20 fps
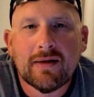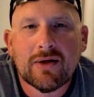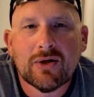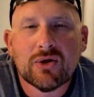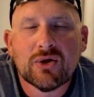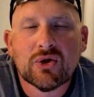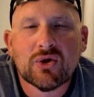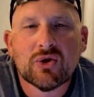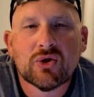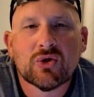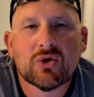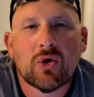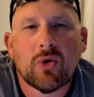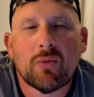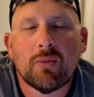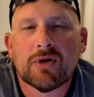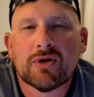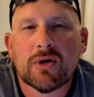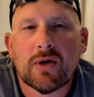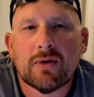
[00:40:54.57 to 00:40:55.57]
there's so
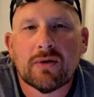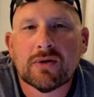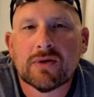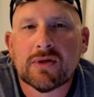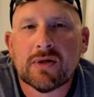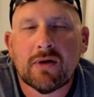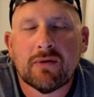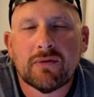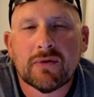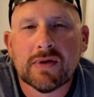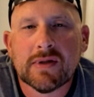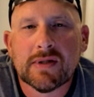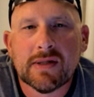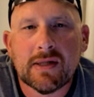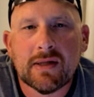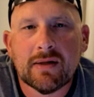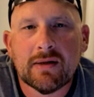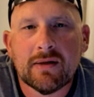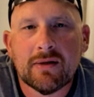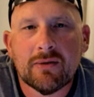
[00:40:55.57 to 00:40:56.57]
much other stuff to
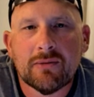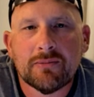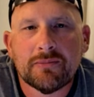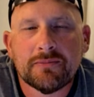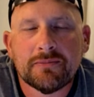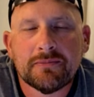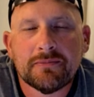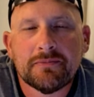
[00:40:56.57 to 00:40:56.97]
see and do.